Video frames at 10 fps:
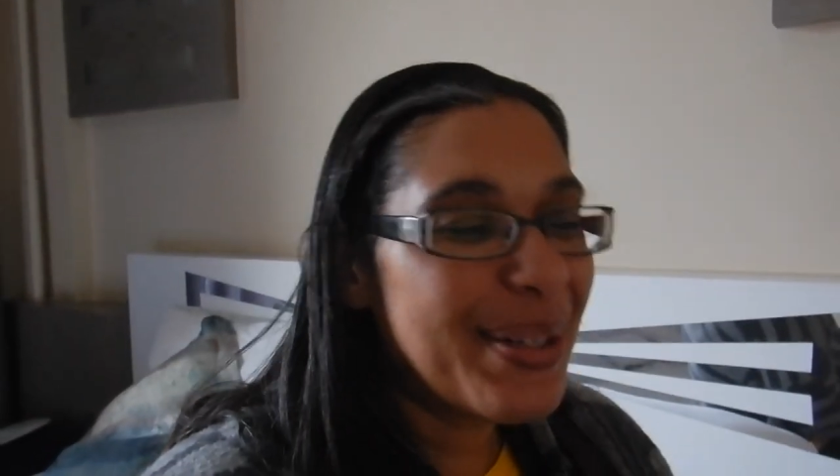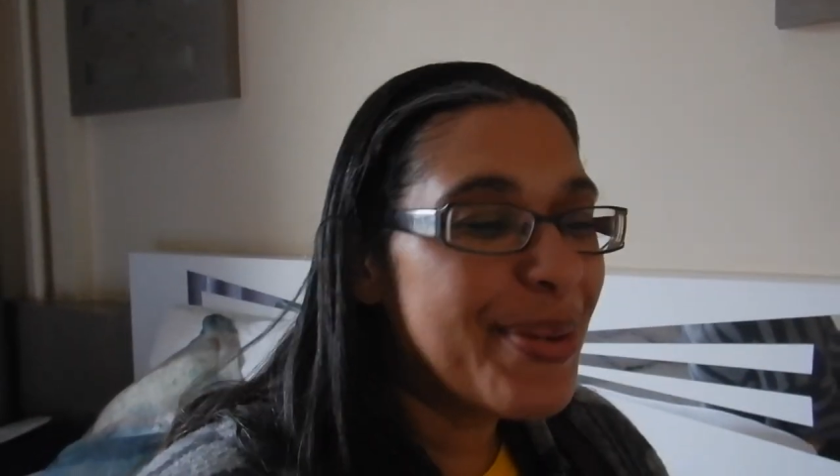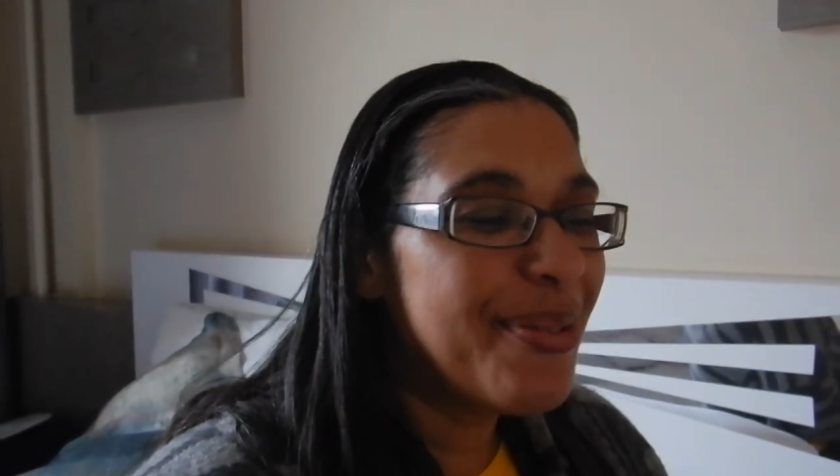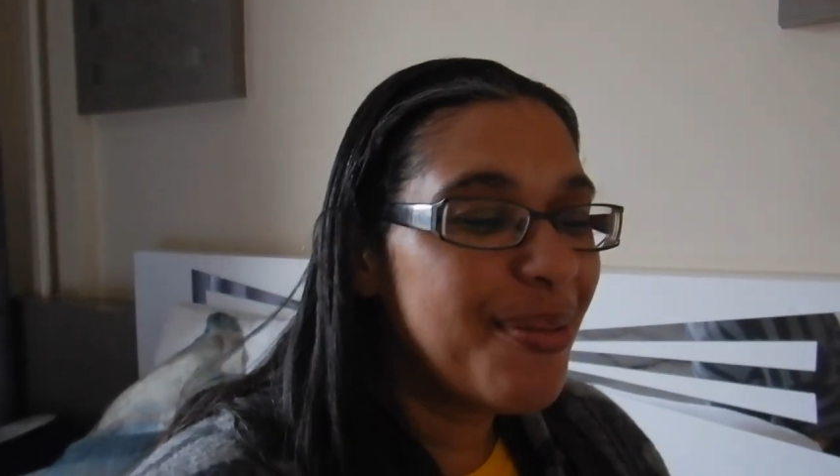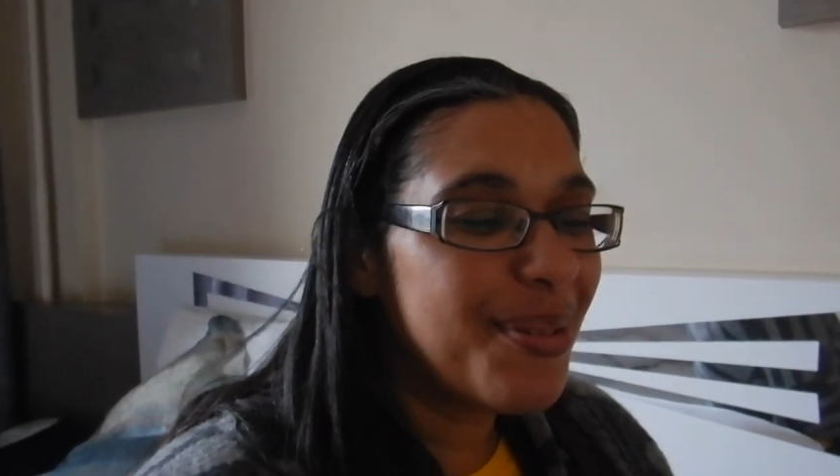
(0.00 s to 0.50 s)

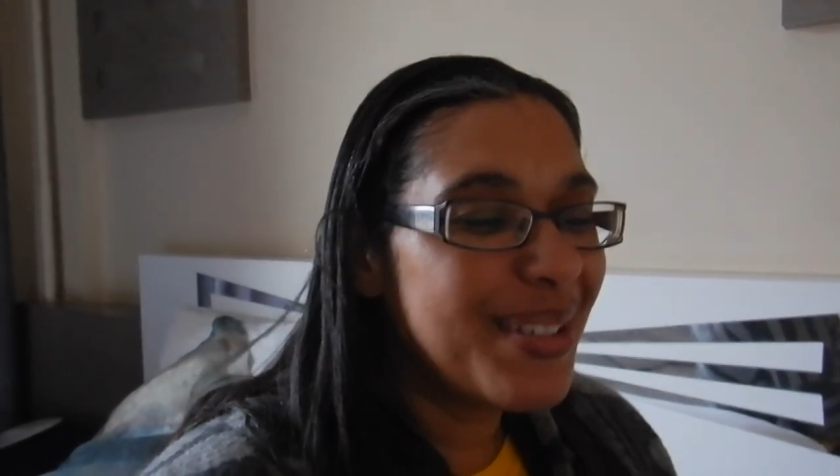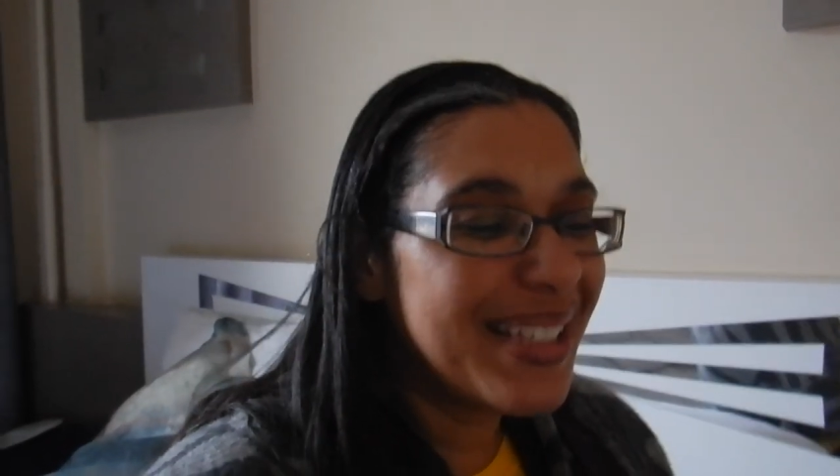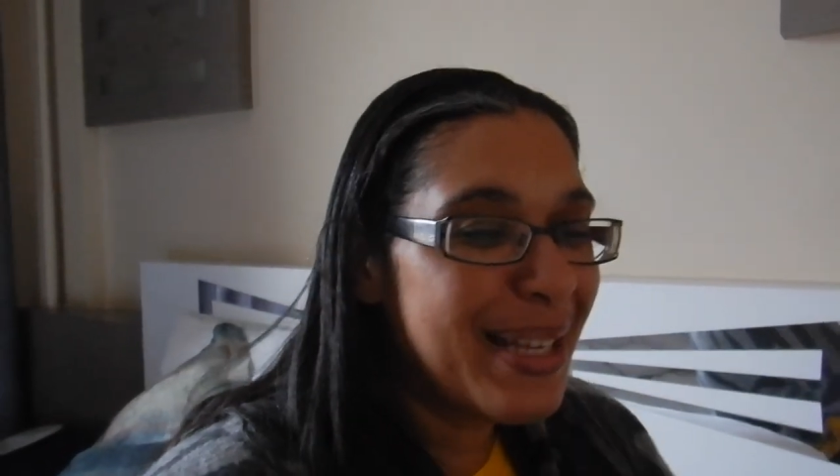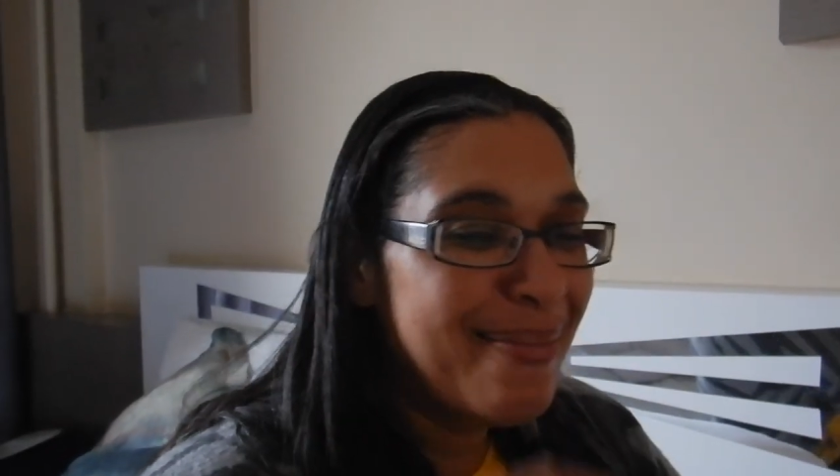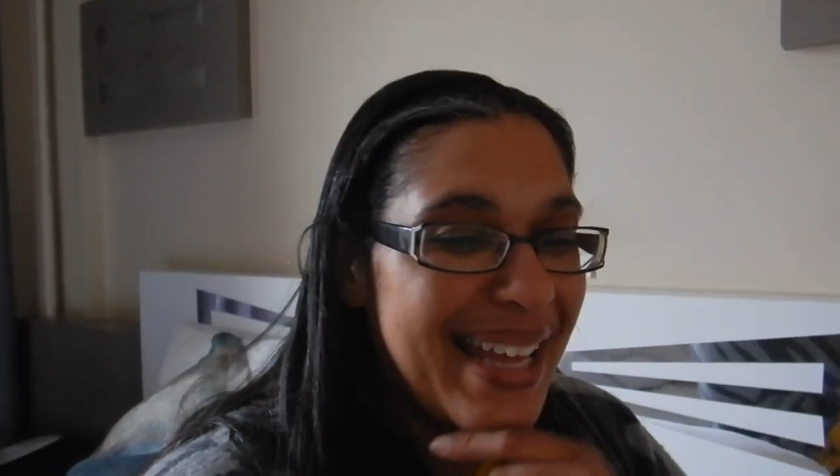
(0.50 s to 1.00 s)
awful
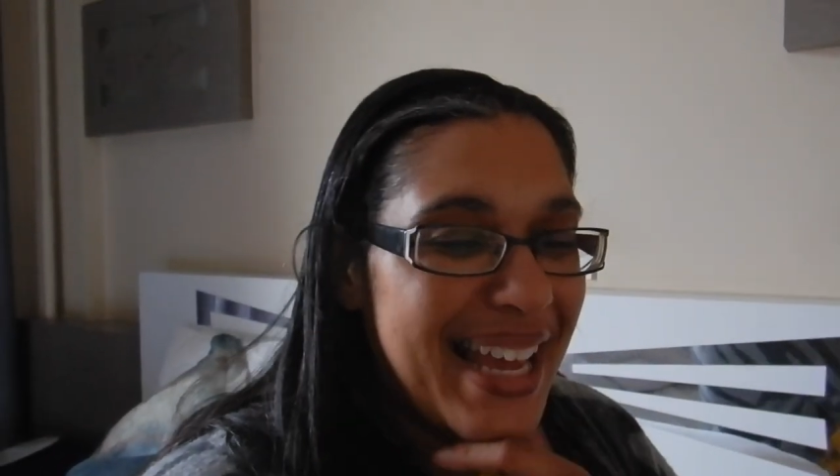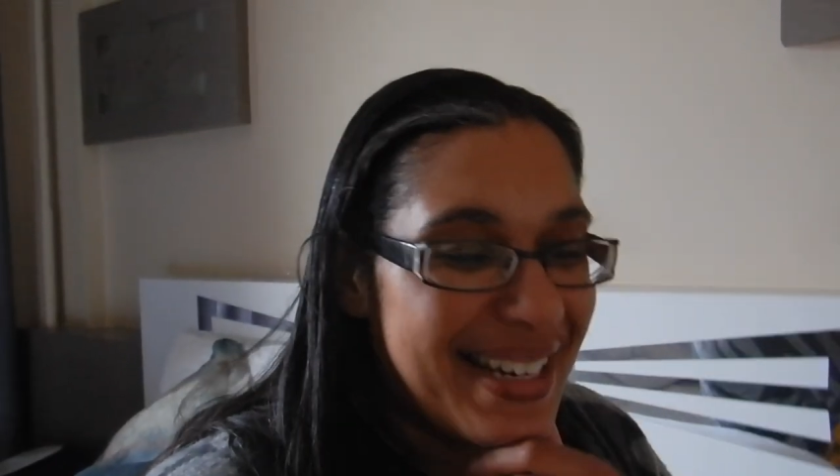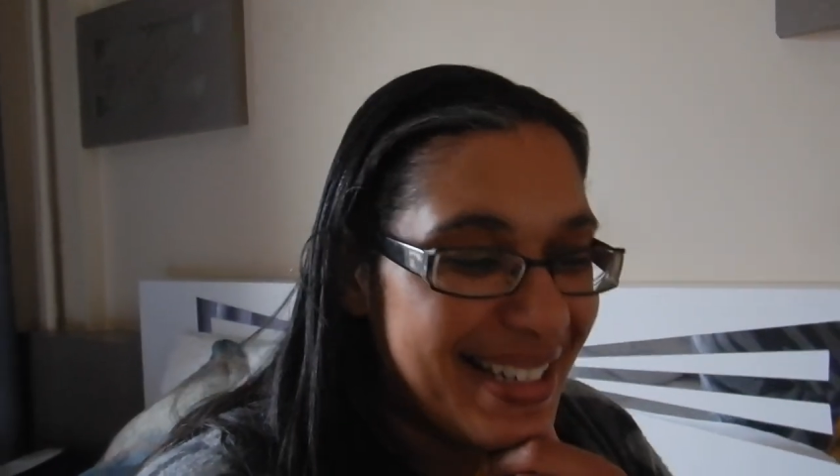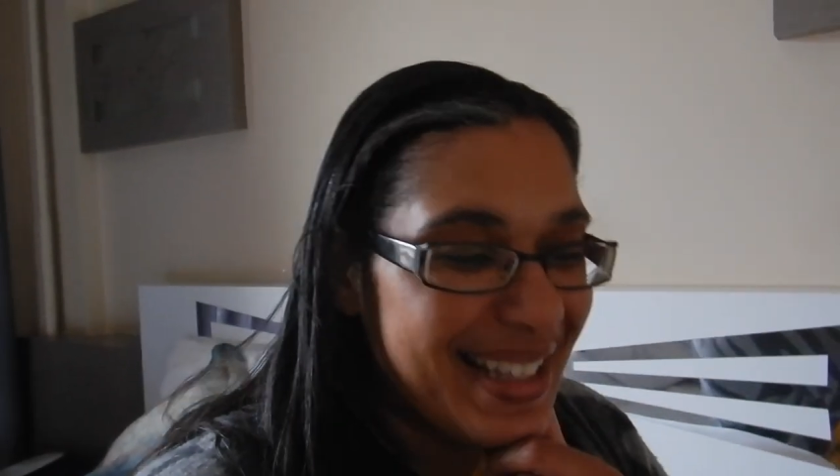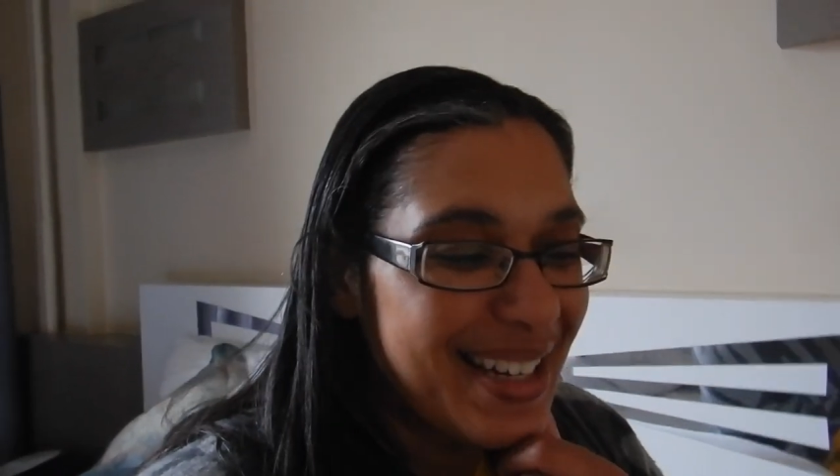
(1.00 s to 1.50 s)
sleep
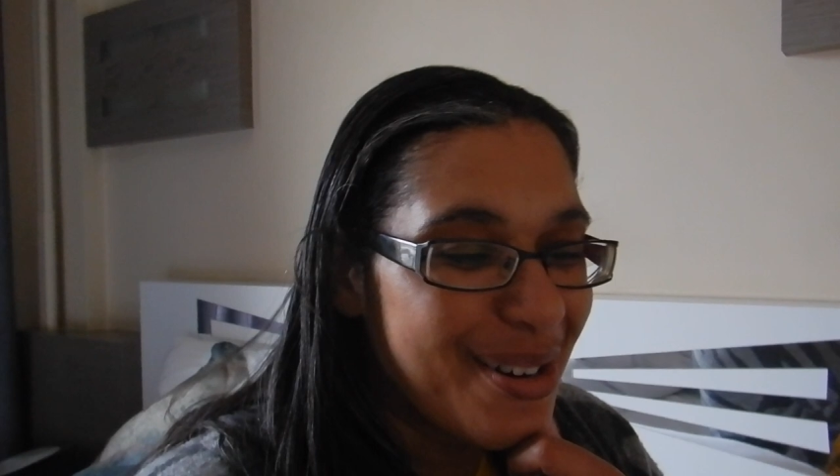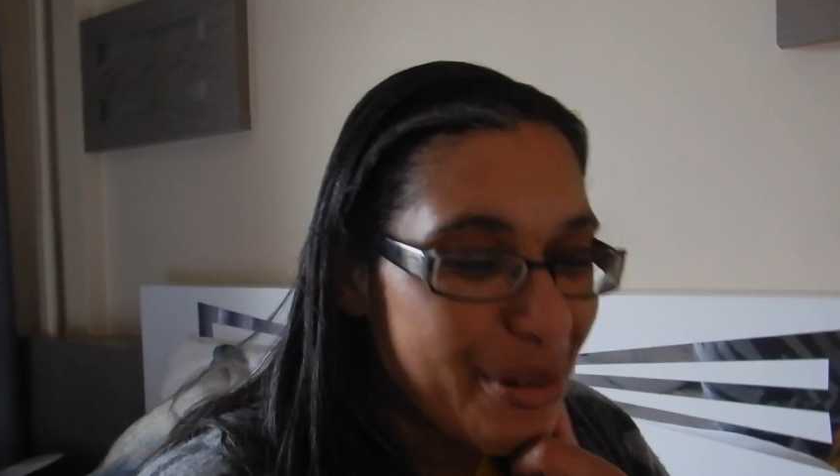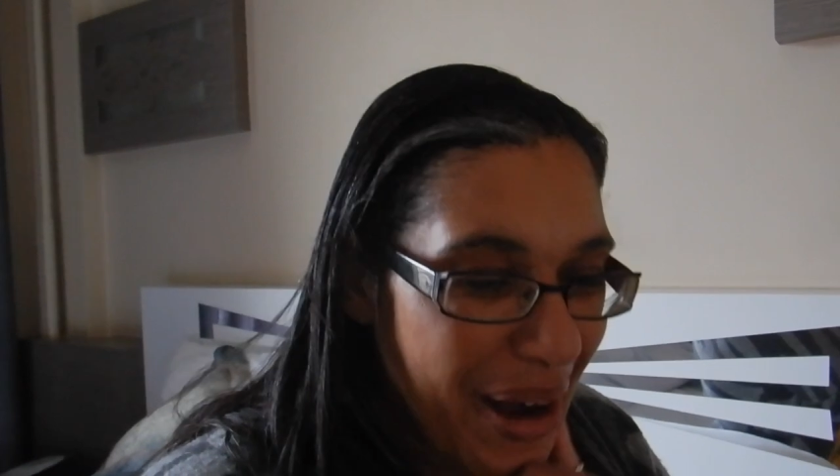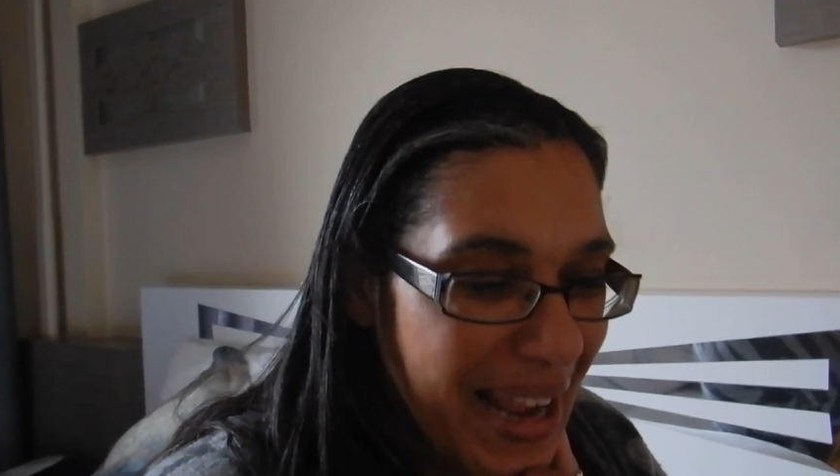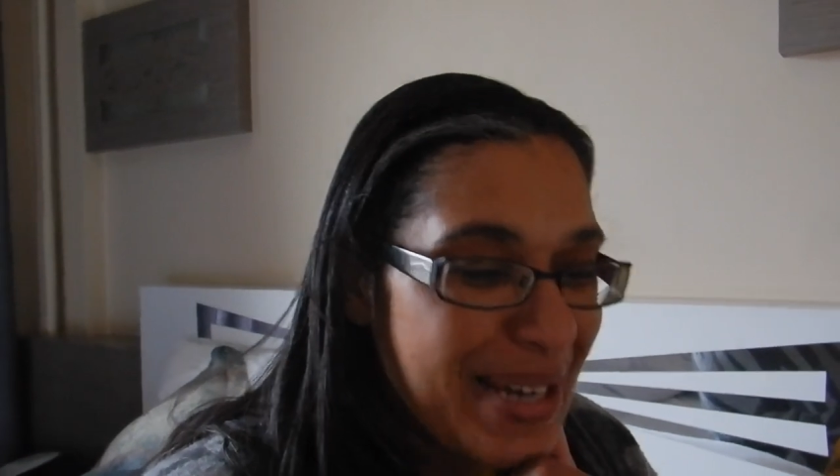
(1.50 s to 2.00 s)
counter the
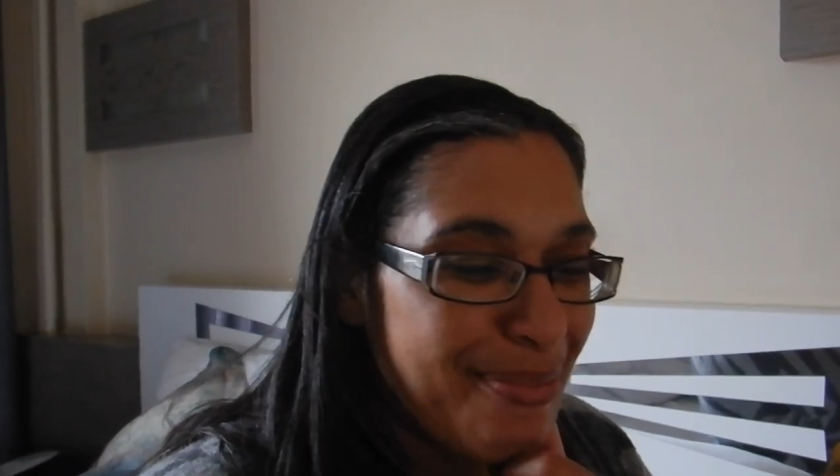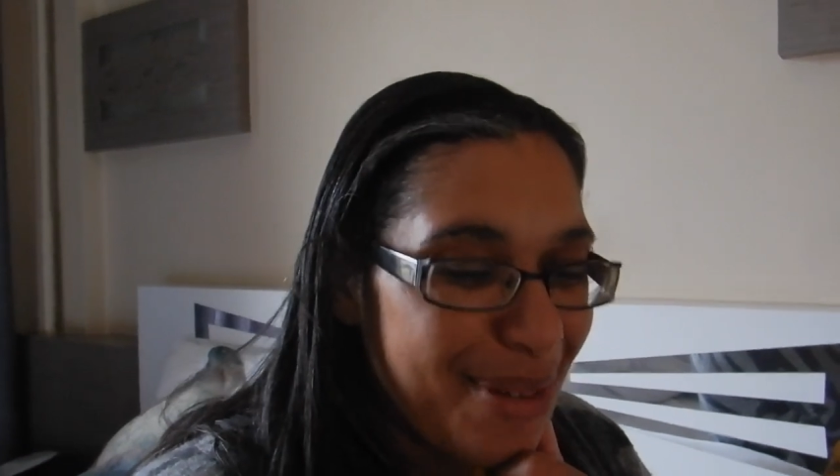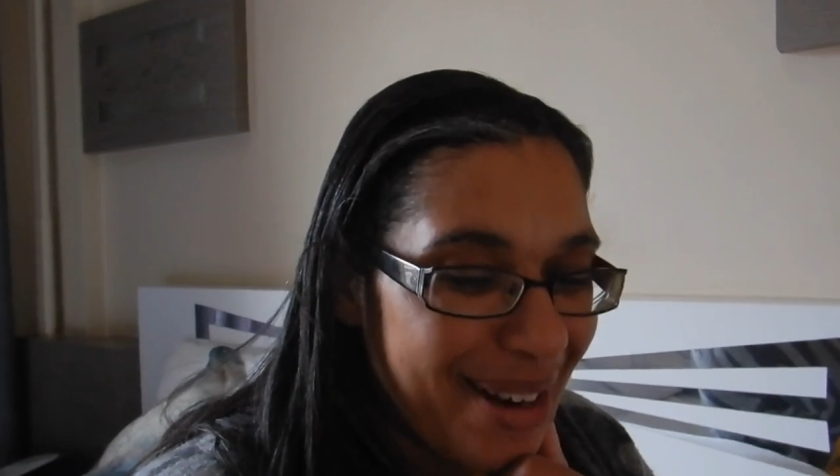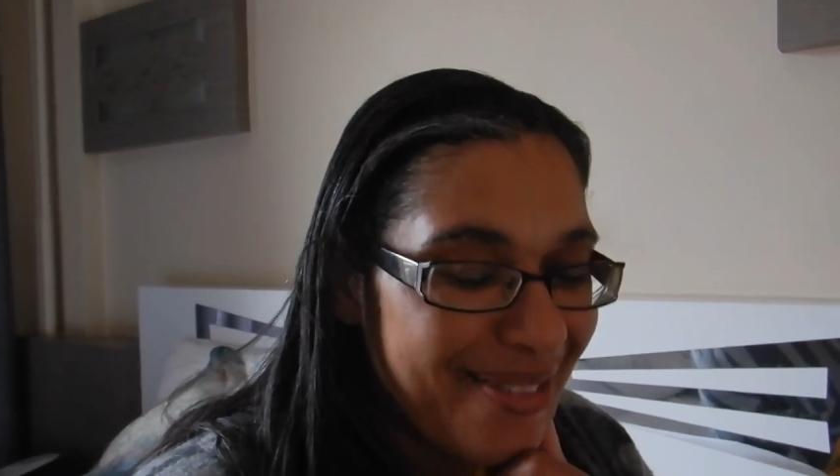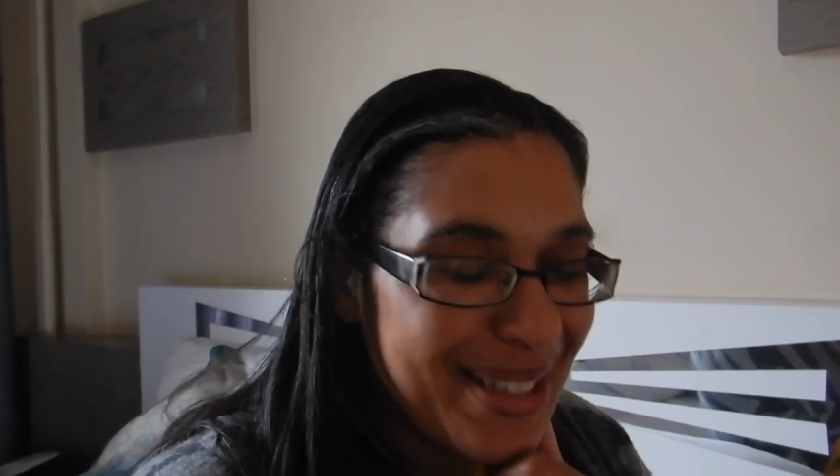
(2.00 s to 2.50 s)
great breakfast,